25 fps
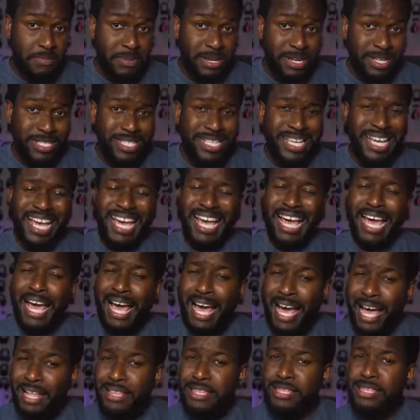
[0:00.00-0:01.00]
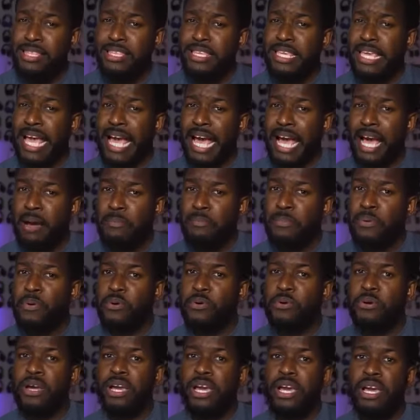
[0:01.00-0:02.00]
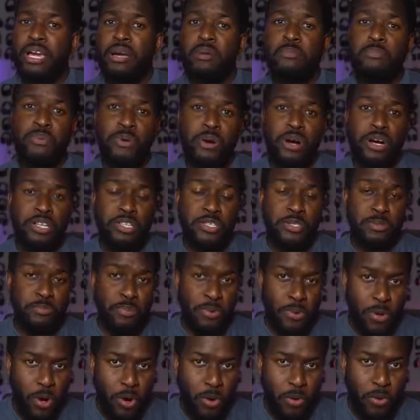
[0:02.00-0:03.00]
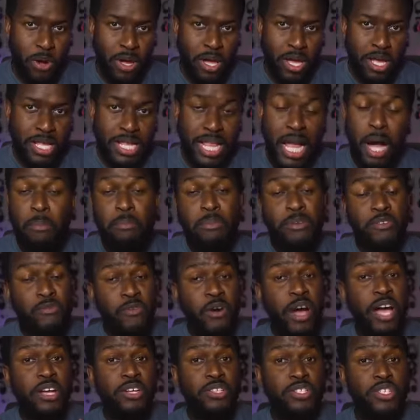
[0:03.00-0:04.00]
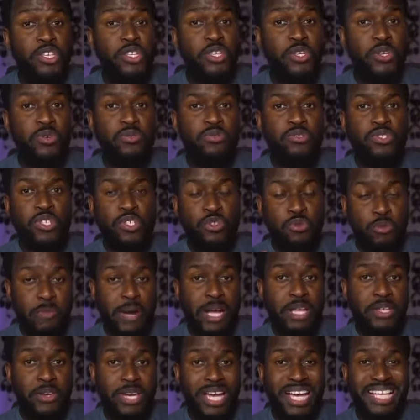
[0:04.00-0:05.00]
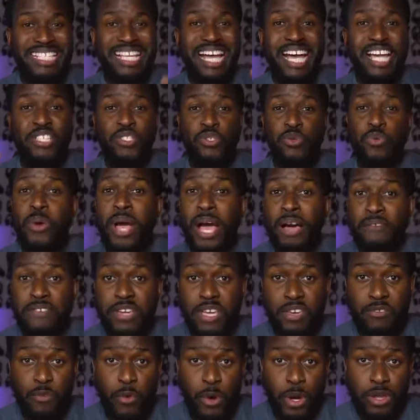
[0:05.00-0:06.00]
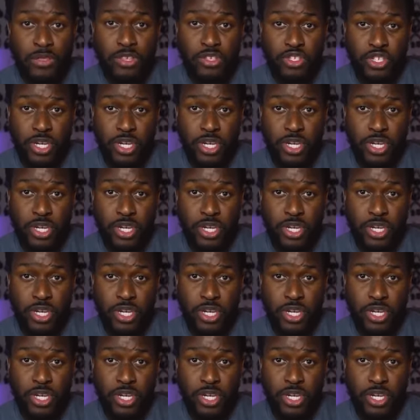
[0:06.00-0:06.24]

Buds and the Apple Airpods Pro. Now before I continue, just remind you guys I do have a giveaway on the